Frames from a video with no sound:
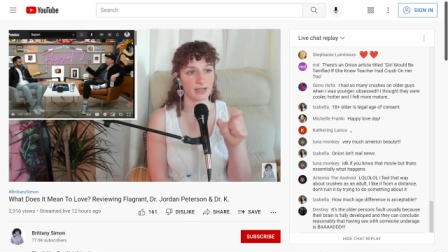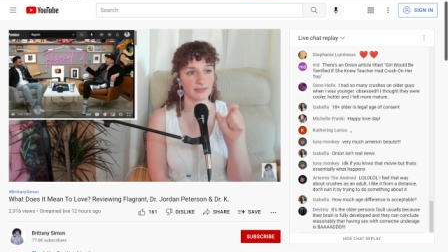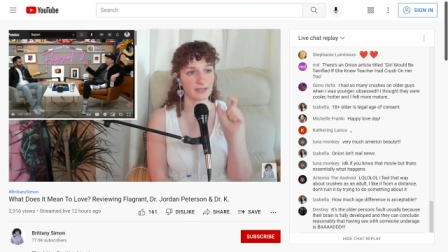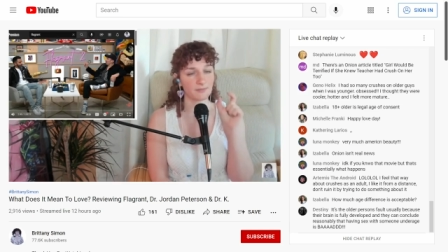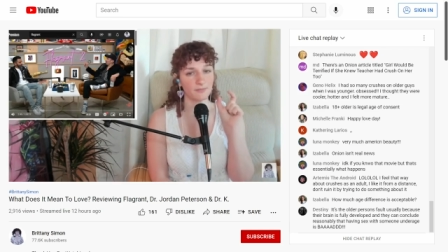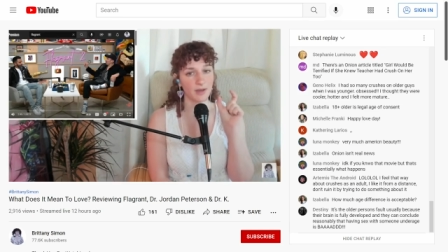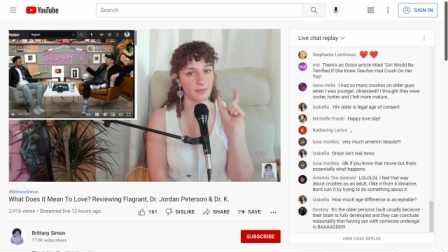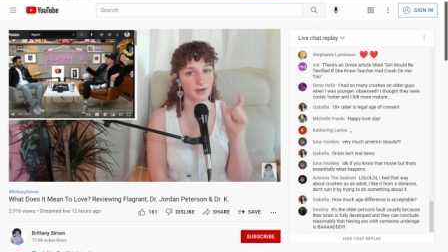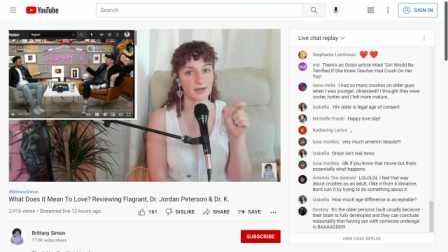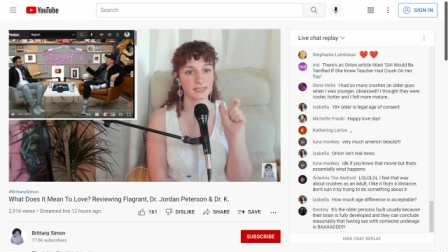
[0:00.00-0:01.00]
I think
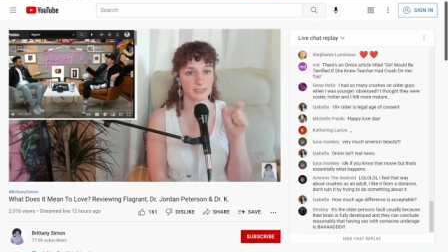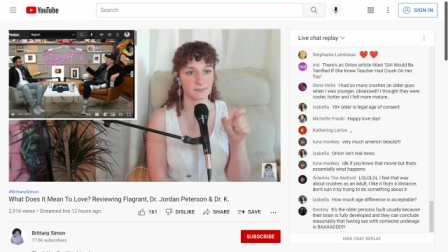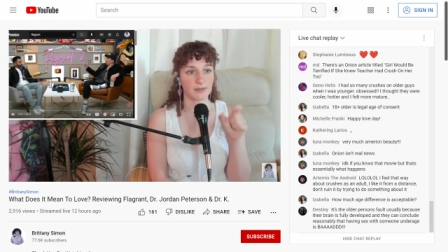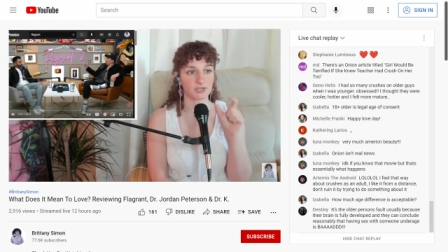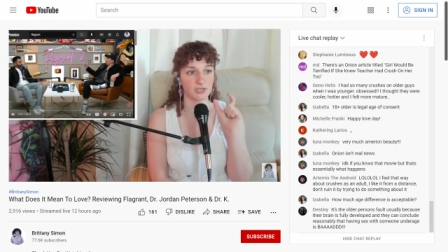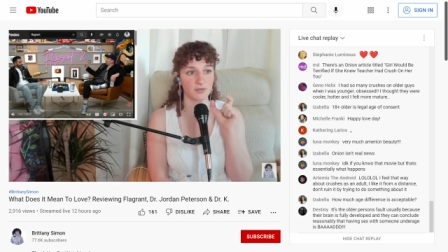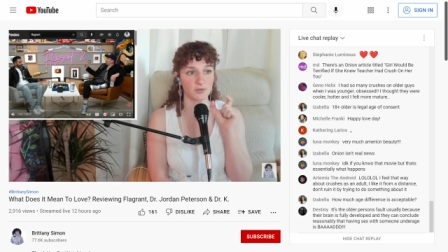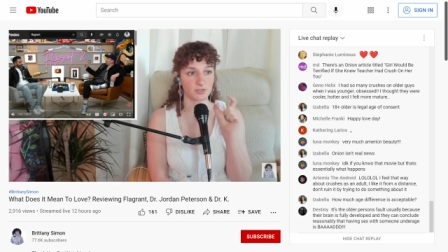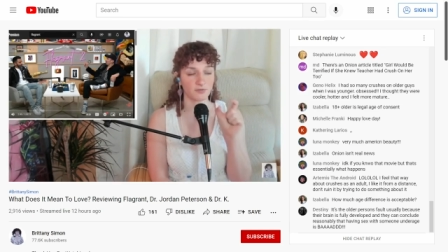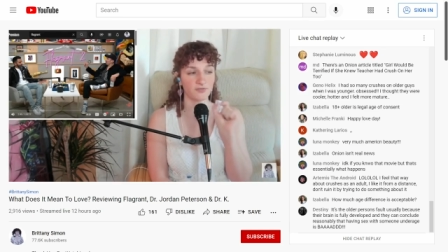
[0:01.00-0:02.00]
Americans especially were
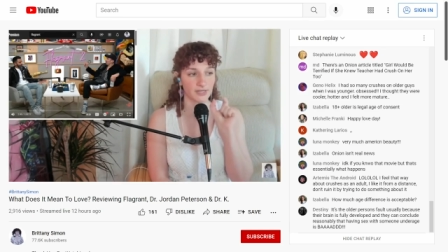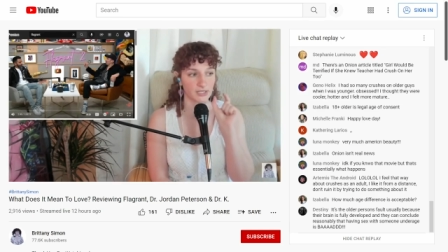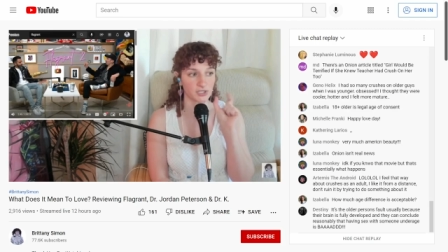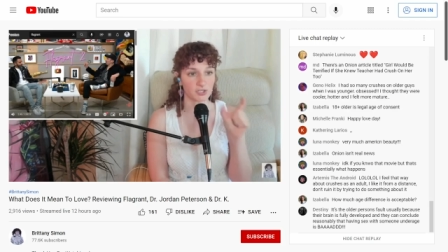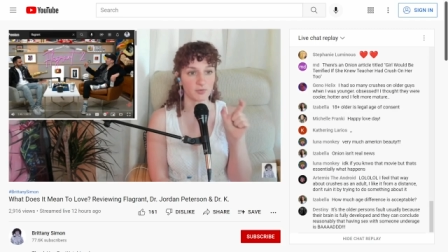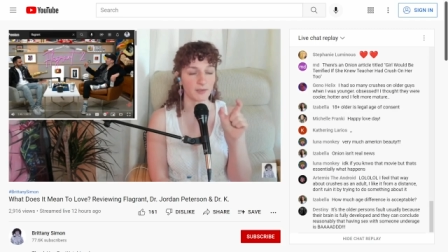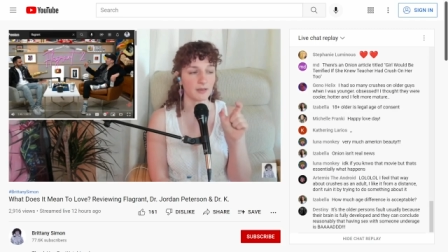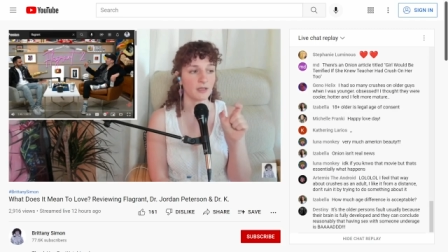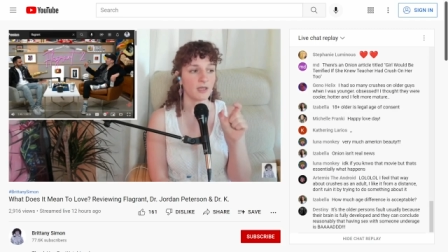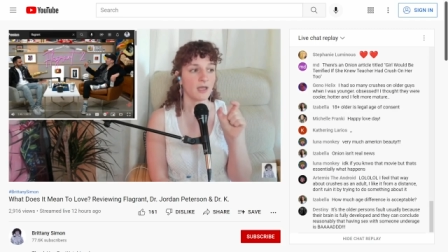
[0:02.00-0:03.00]
so fucking
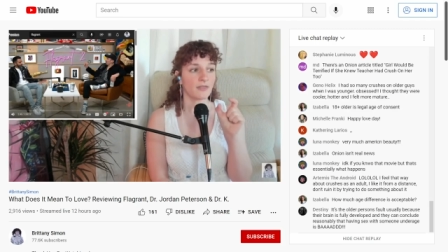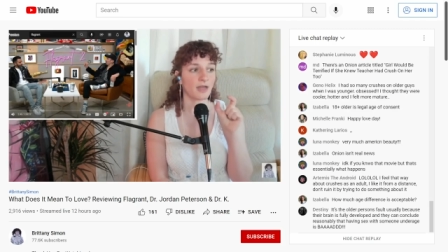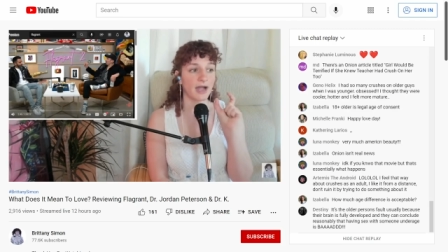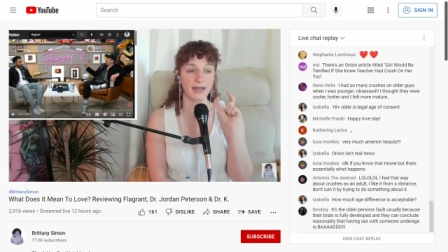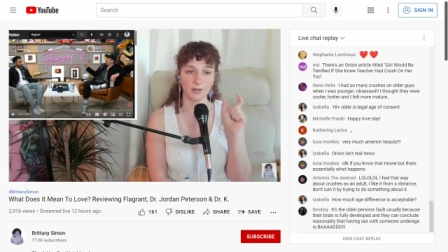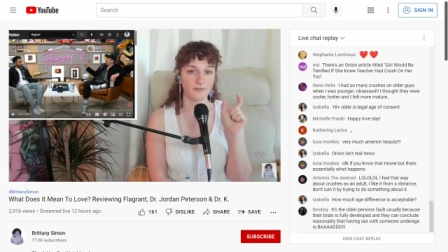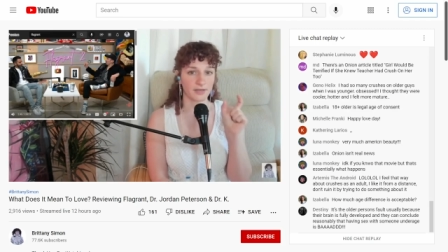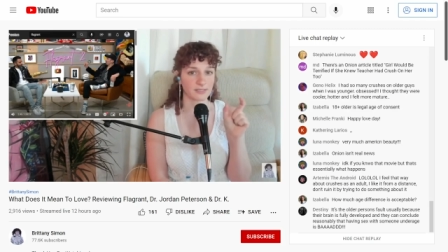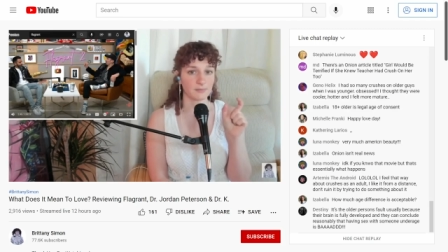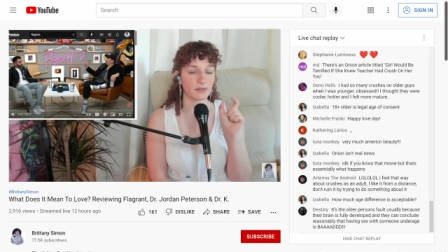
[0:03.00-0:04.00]
stupid that I love
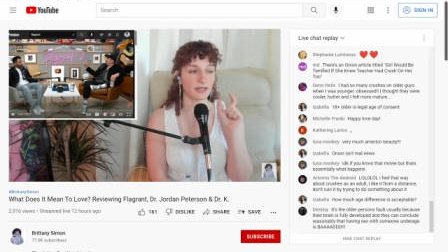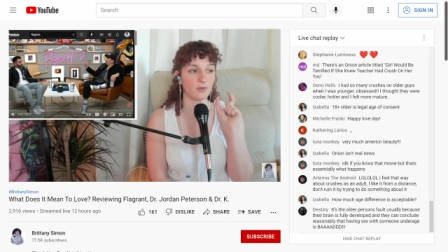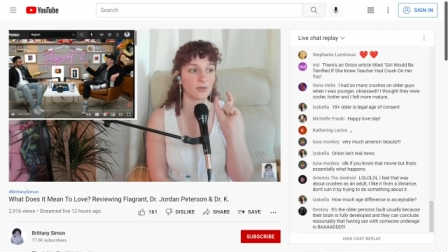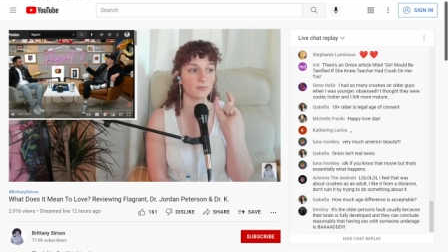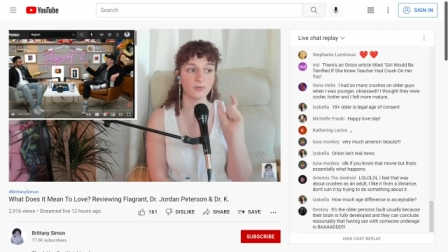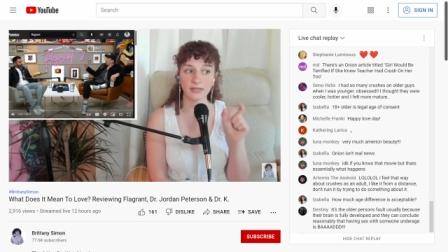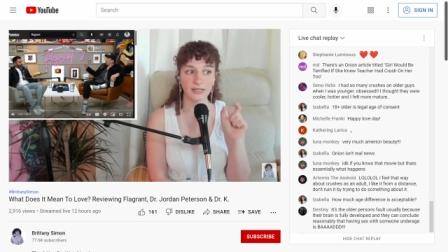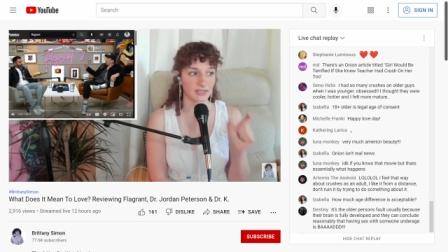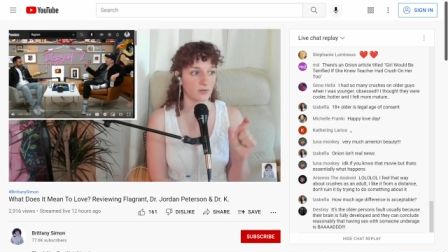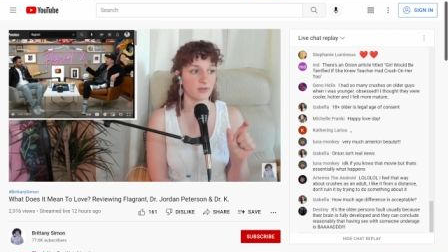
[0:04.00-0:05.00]
us, but like we really
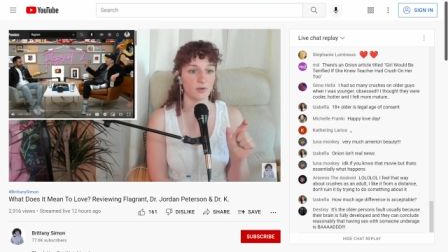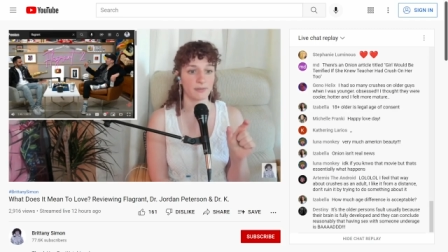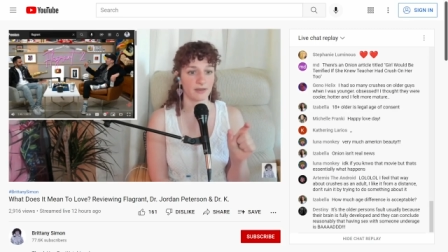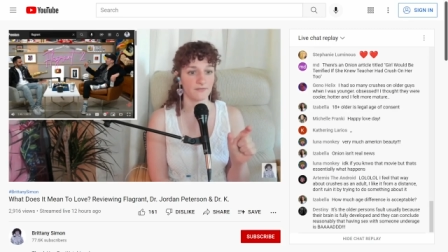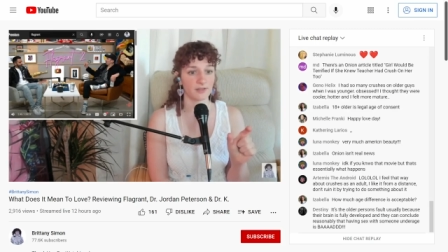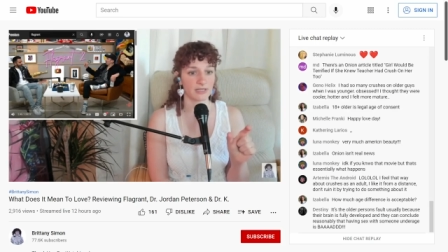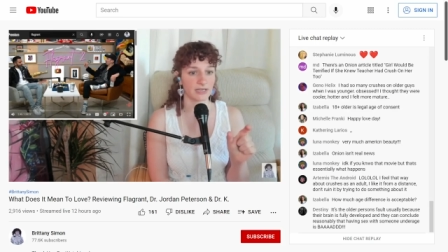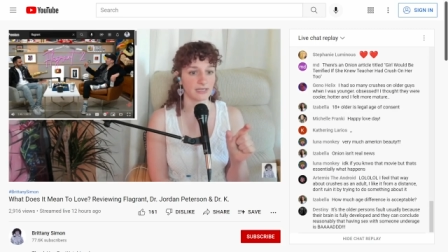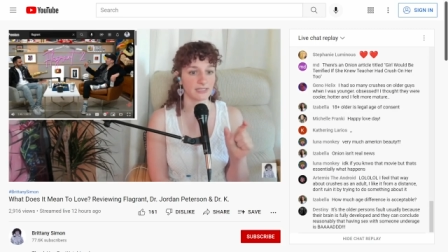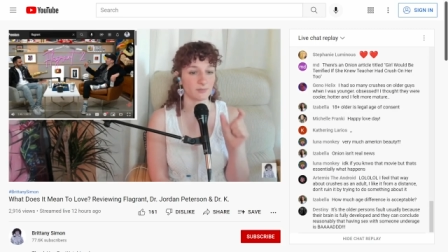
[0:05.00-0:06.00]
think we know what
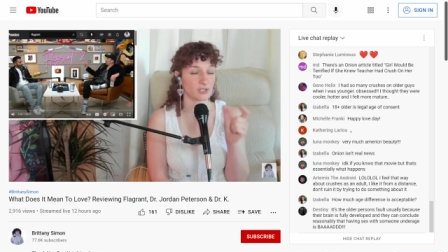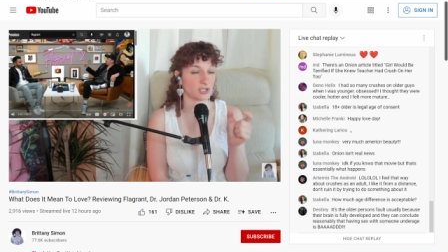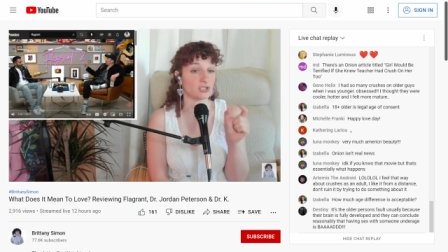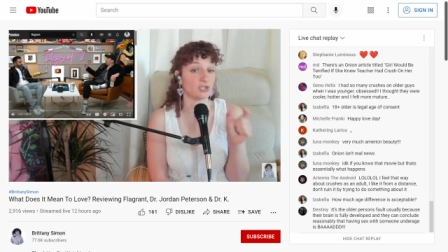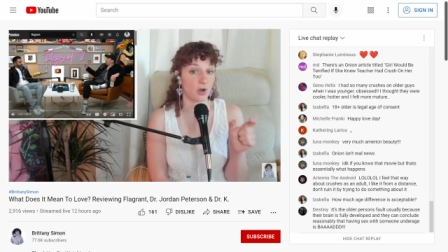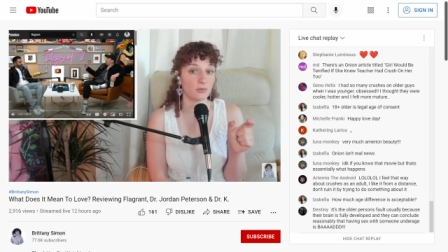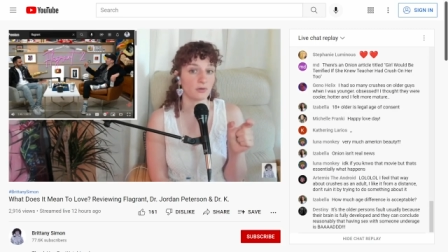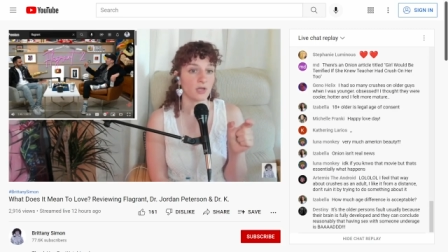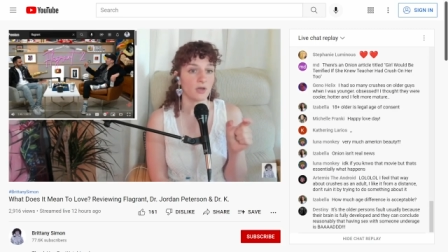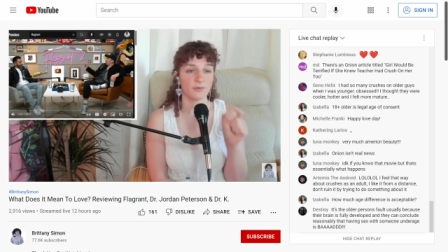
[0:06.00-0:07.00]
pedophilia is and we just don't. We